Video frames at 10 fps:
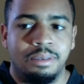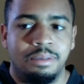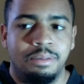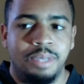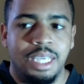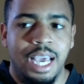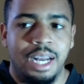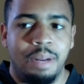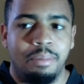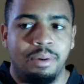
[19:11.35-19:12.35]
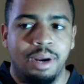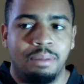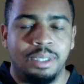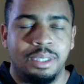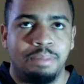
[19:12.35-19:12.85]
we had a
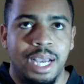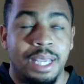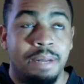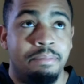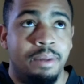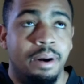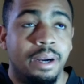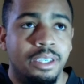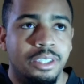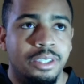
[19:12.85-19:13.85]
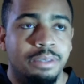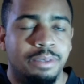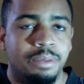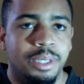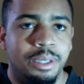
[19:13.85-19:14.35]
promise back in March
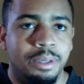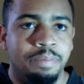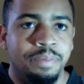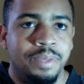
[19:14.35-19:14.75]
from him